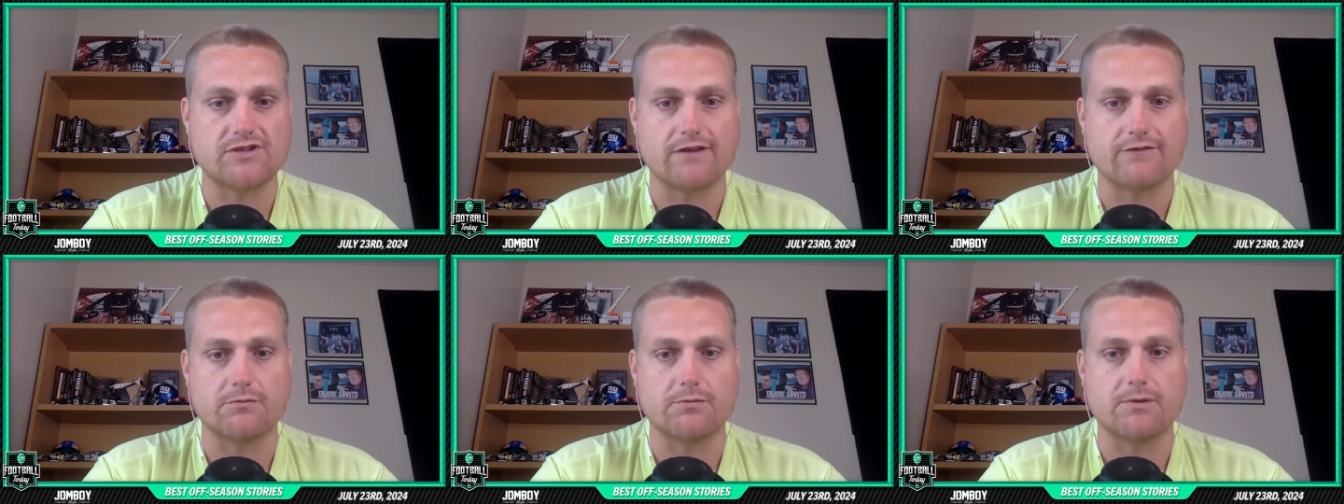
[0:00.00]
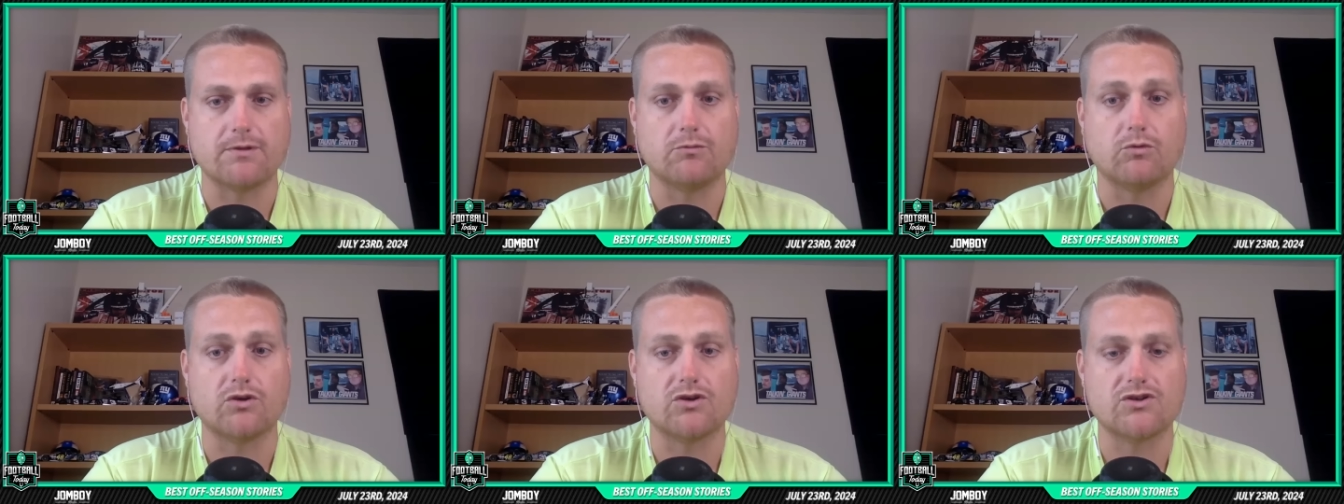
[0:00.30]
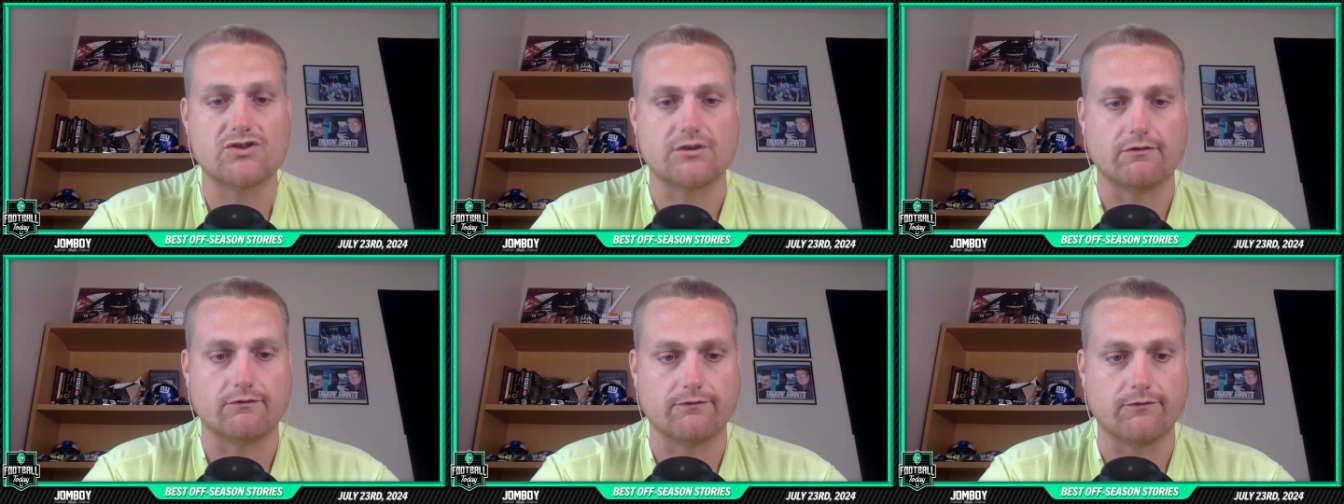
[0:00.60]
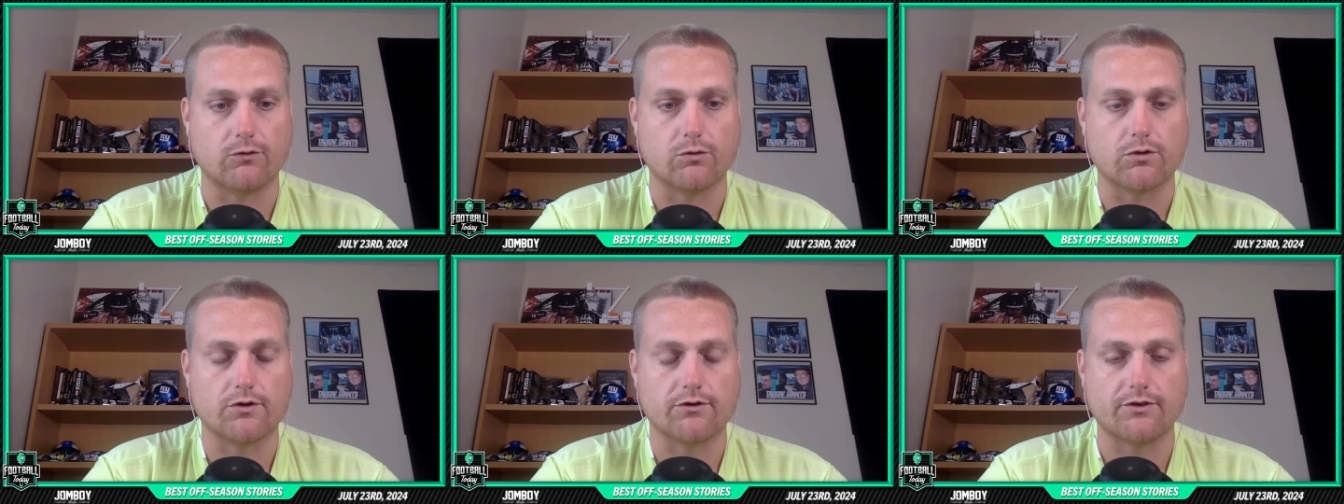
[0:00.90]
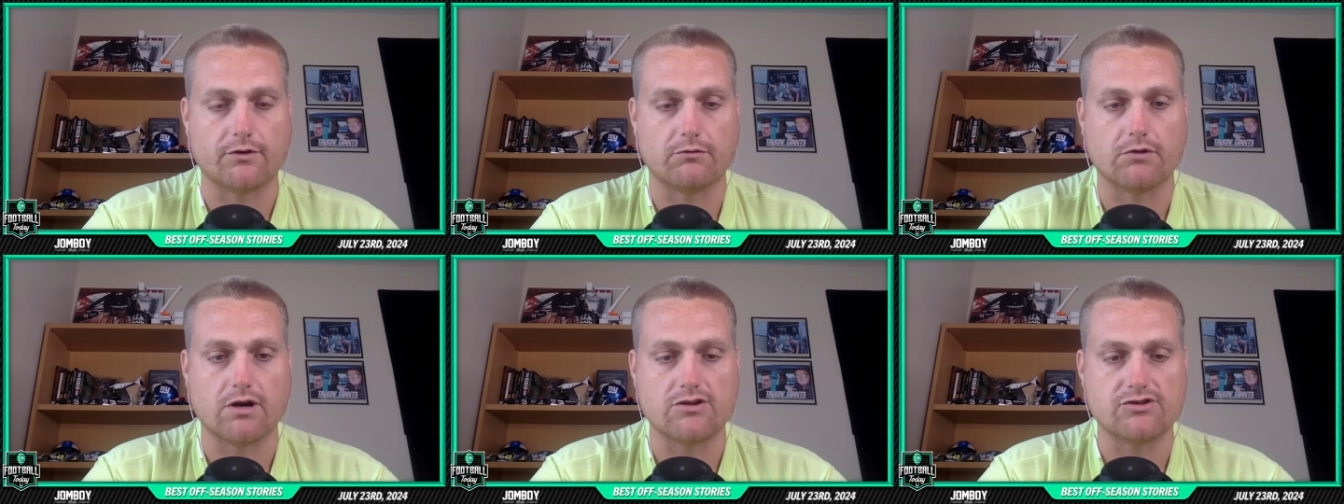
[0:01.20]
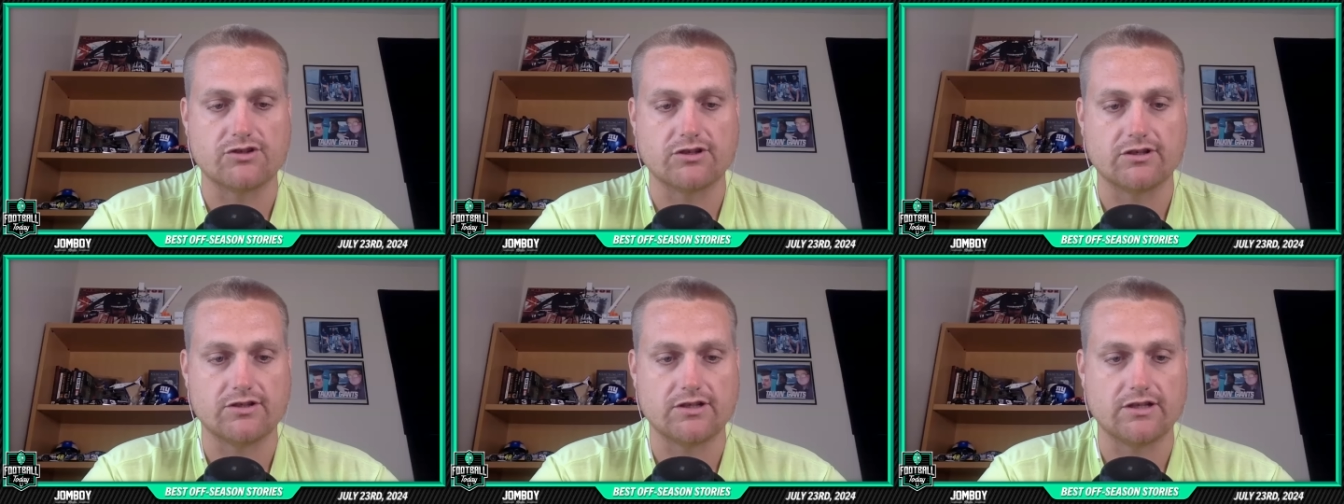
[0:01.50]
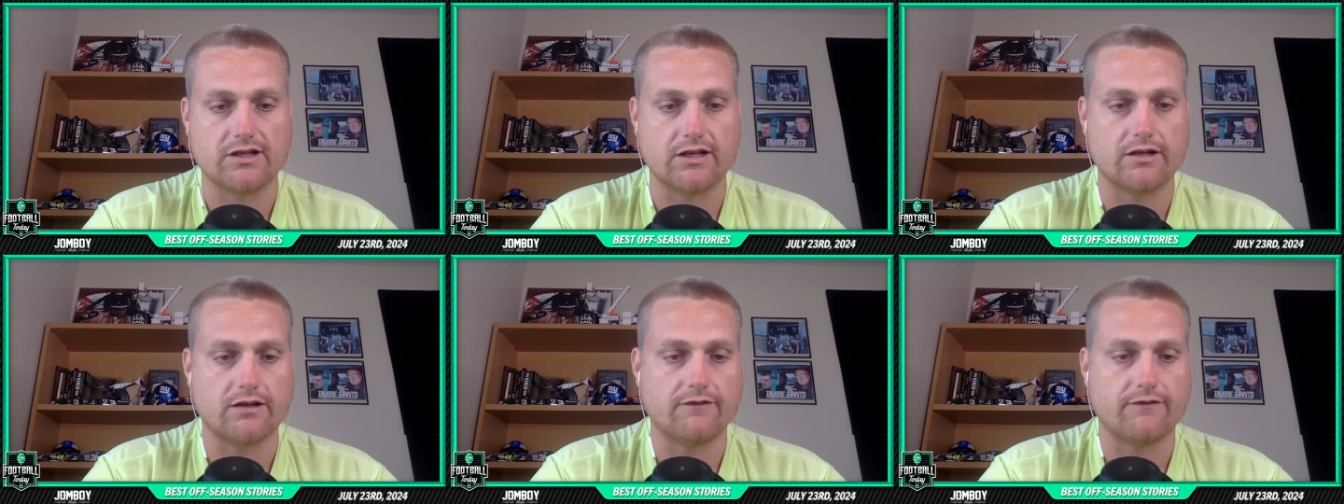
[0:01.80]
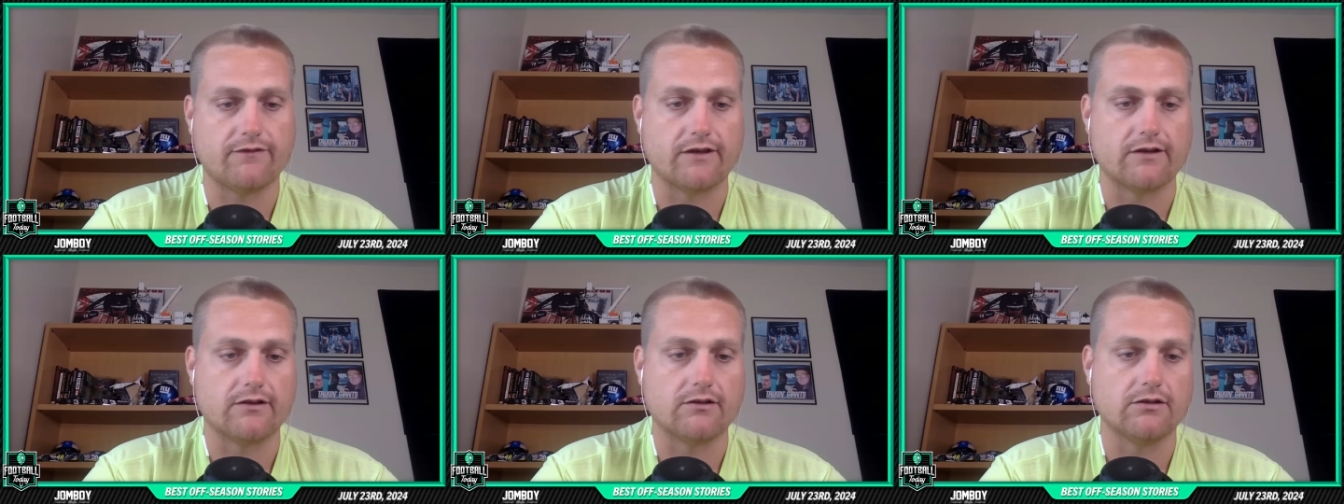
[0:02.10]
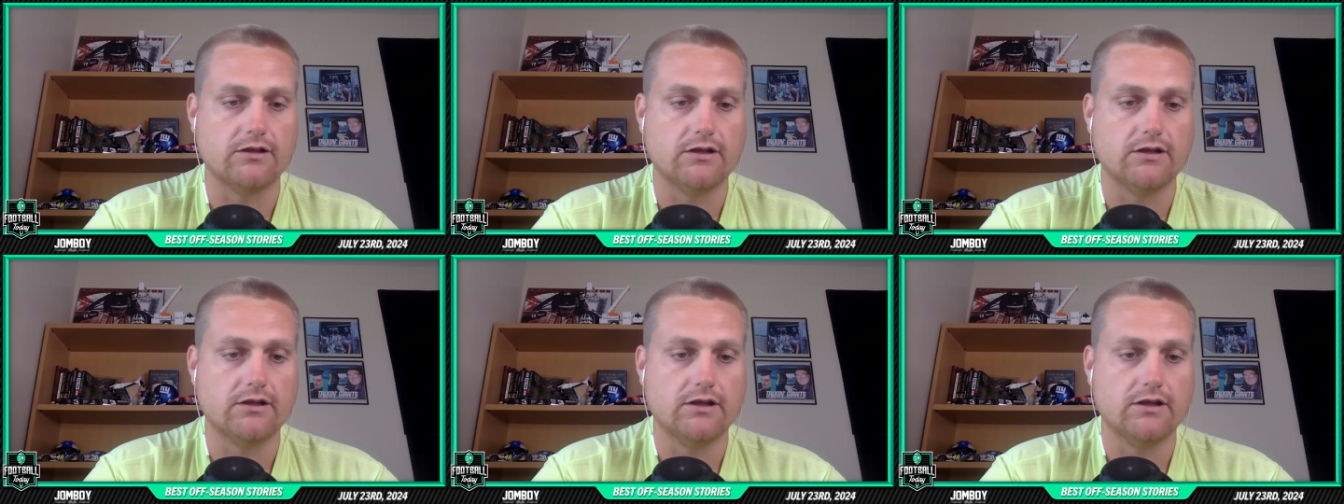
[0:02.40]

never been worse than fourth in rushing in the NFL.